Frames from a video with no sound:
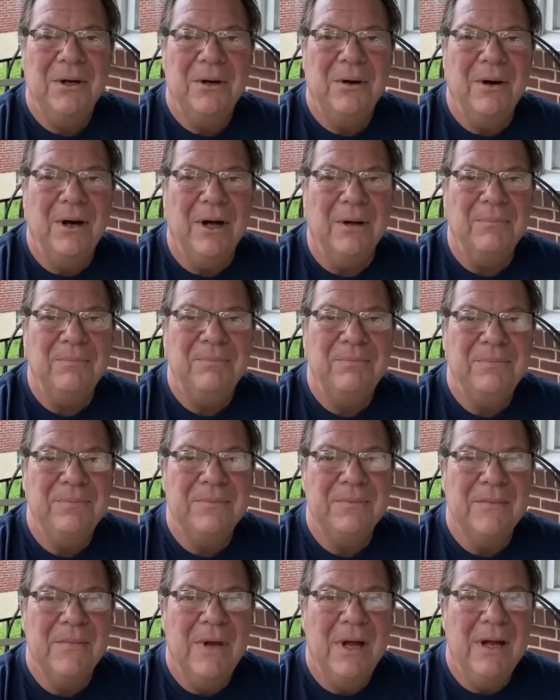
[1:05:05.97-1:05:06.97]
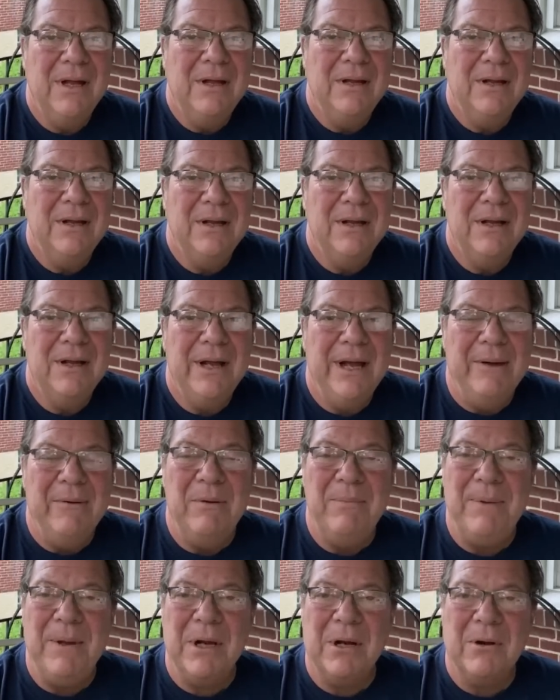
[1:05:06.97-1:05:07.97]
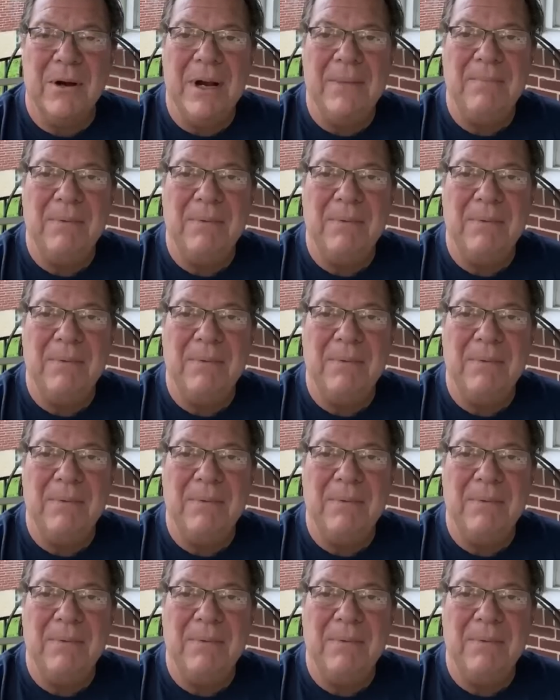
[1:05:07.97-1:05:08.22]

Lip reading: Well, it would be a great